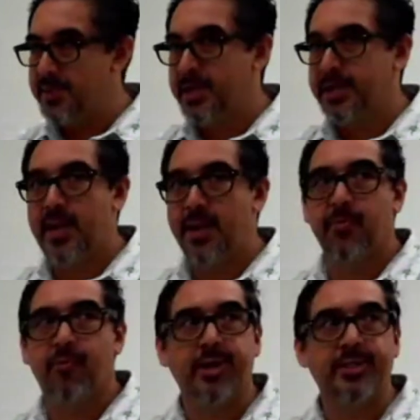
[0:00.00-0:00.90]
Let me just make
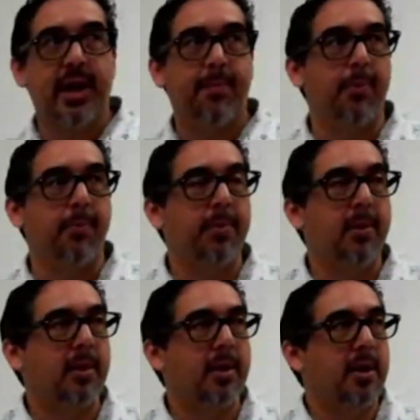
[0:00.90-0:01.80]
an example. For
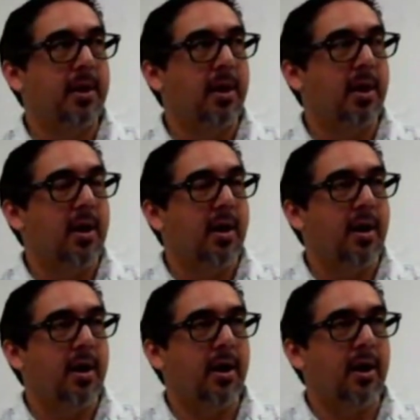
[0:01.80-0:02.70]
example,
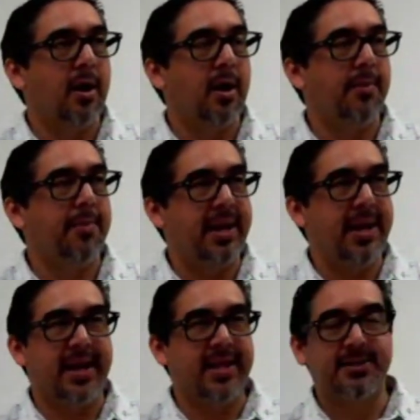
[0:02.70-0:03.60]

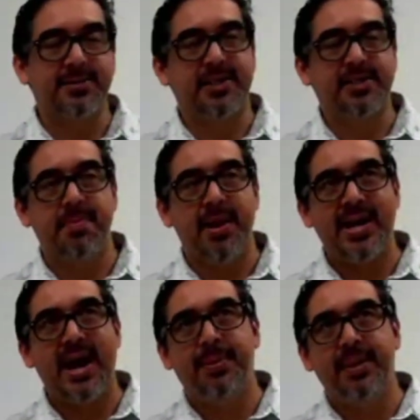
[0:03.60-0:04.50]
and again,
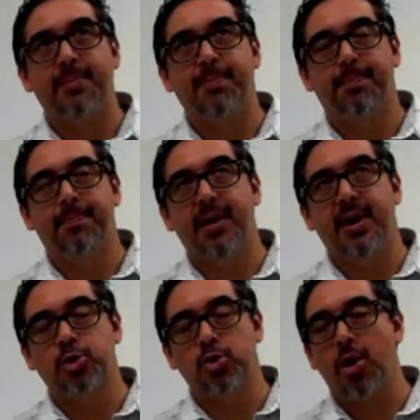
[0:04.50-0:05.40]
this might not be
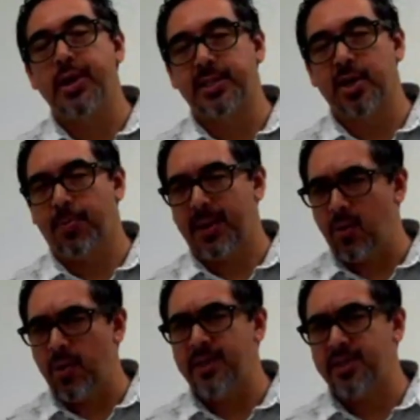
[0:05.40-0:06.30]
a drawing
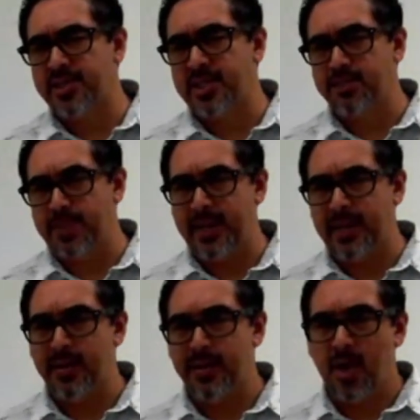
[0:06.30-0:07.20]
itself, but I want to just
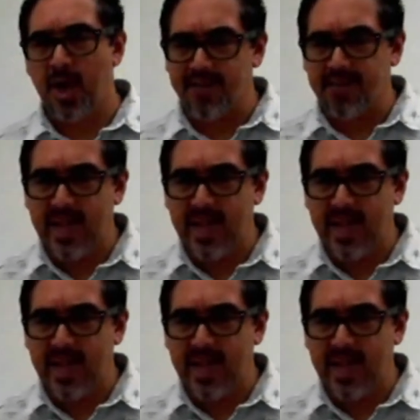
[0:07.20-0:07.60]
explain it.